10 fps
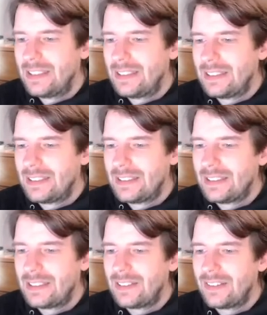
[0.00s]
uh,
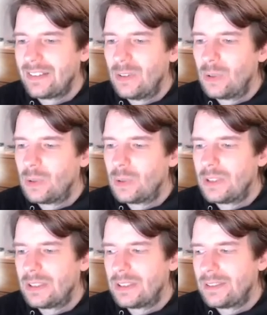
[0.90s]
there is no
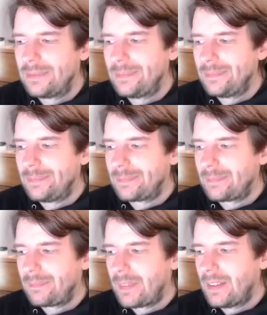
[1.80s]
um,
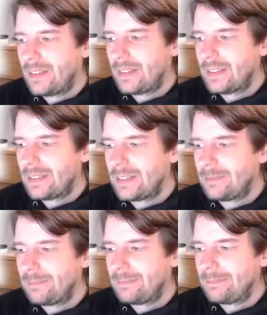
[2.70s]

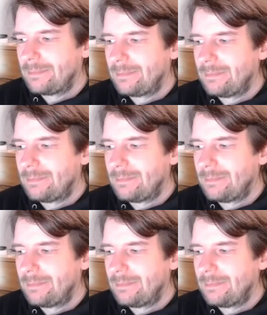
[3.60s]
um